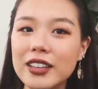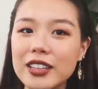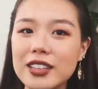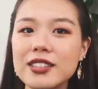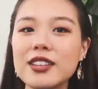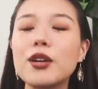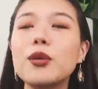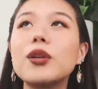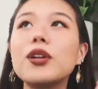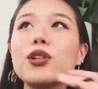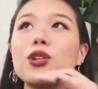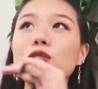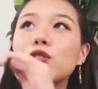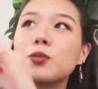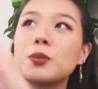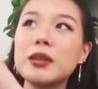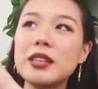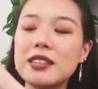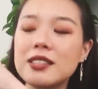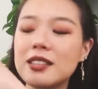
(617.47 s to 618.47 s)
It's like one of those
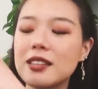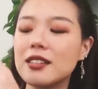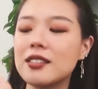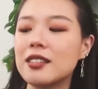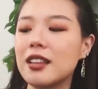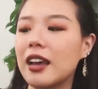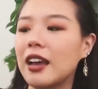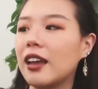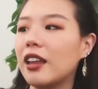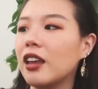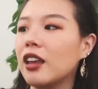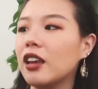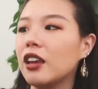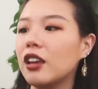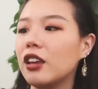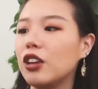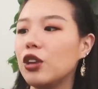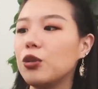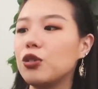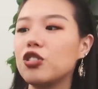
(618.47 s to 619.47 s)
pieces that
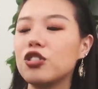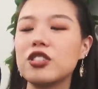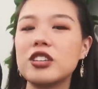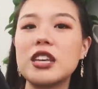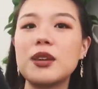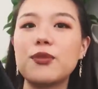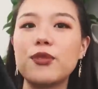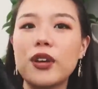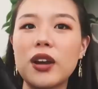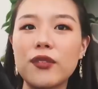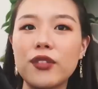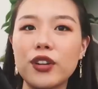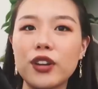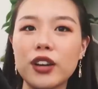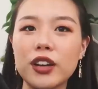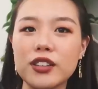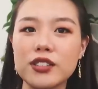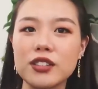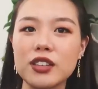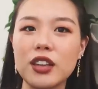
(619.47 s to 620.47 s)
you just keep forever
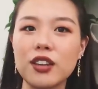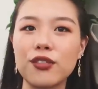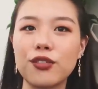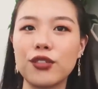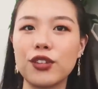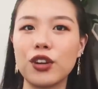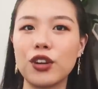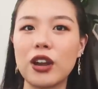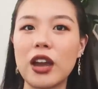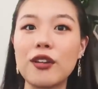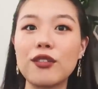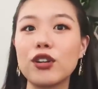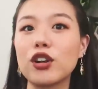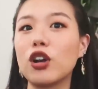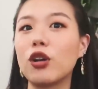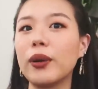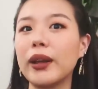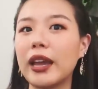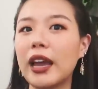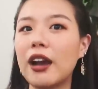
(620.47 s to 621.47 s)
because if you're ever
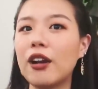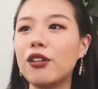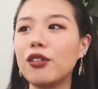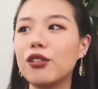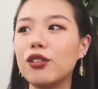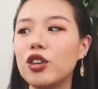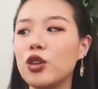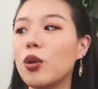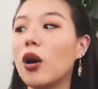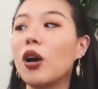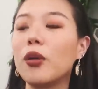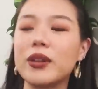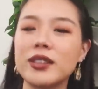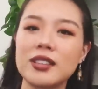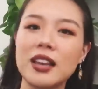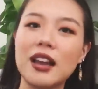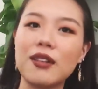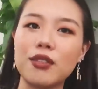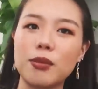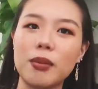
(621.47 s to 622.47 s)
going out, you always
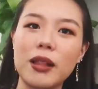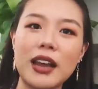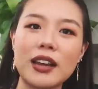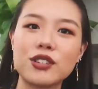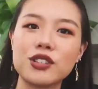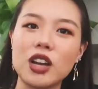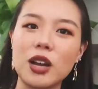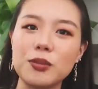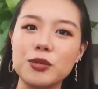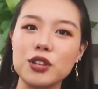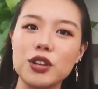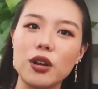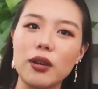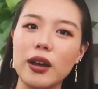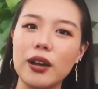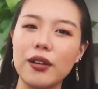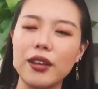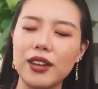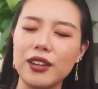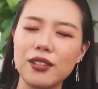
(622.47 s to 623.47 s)
have a black top to go
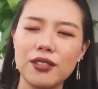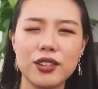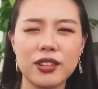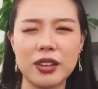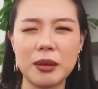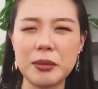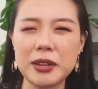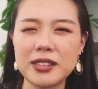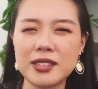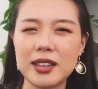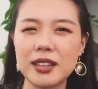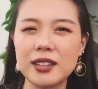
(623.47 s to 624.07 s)
out in. Does that make